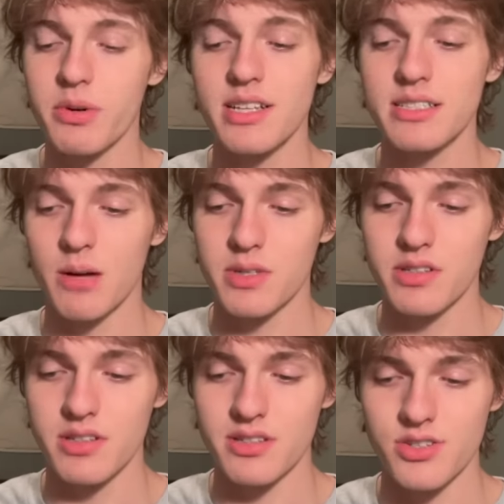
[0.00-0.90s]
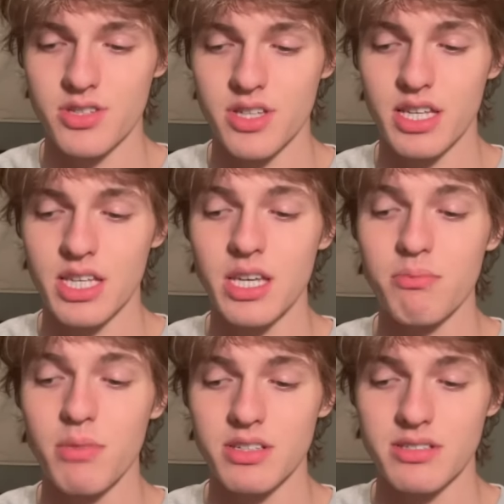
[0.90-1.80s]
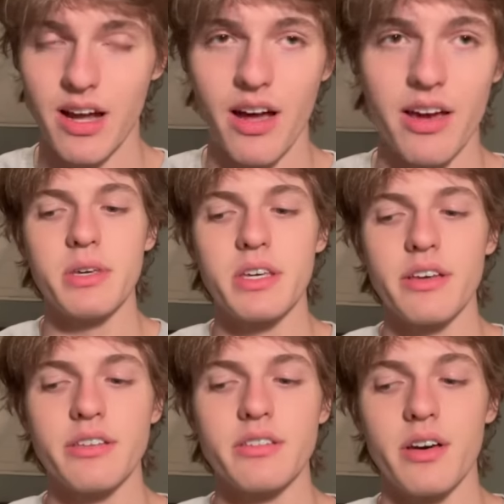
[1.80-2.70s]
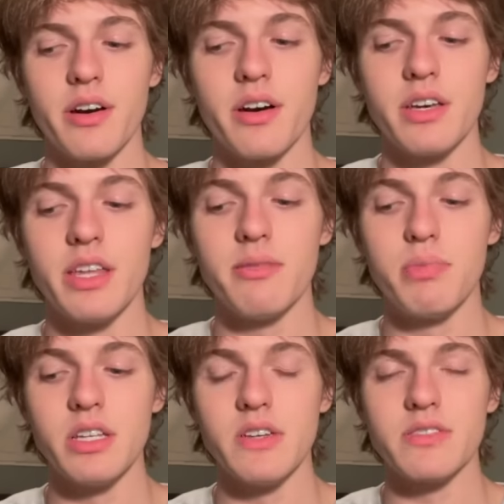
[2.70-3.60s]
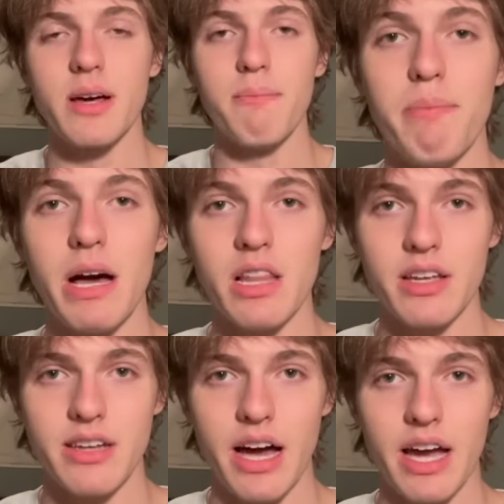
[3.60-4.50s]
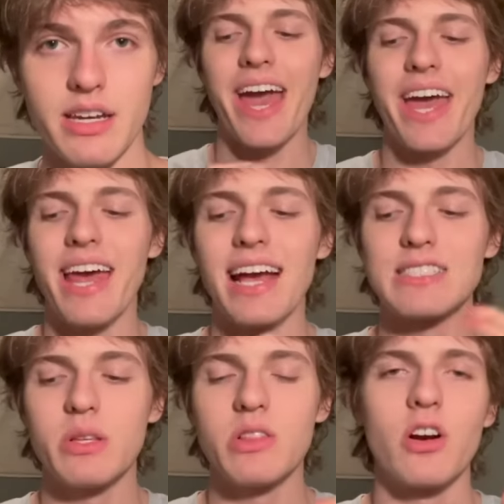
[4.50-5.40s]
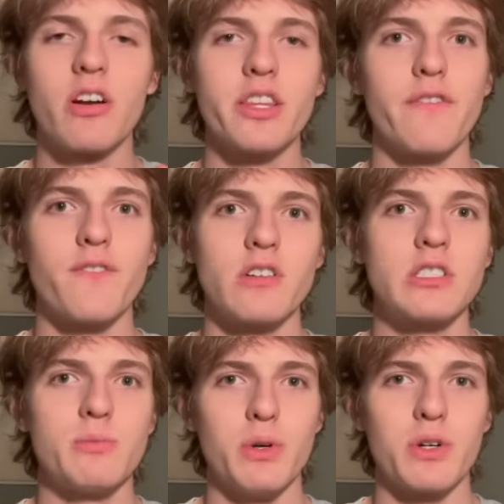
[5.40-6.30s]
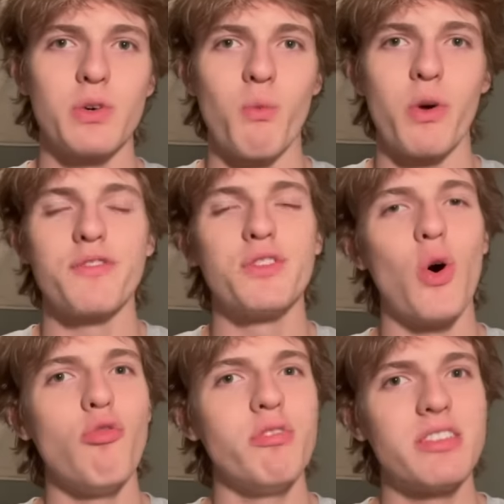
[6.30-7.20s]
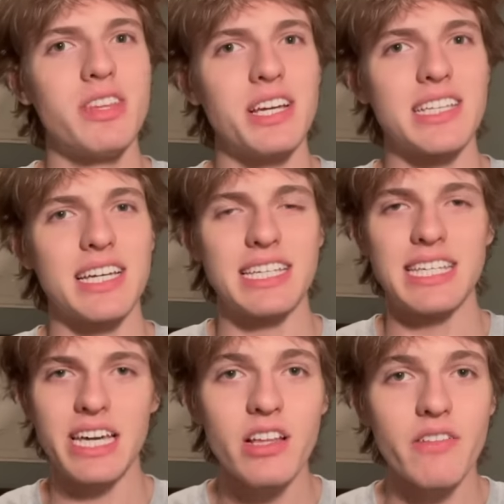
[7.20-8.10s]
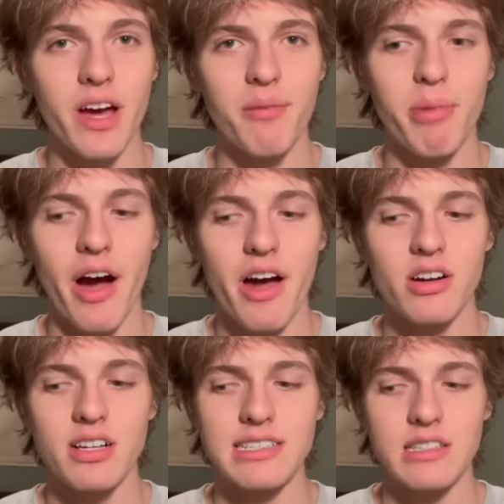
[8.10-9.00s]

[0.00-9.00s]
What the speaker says: has come to the decision that he must die because, he believes that Bella died. And as we learned in the first book, one of the only things that can kill a vampire is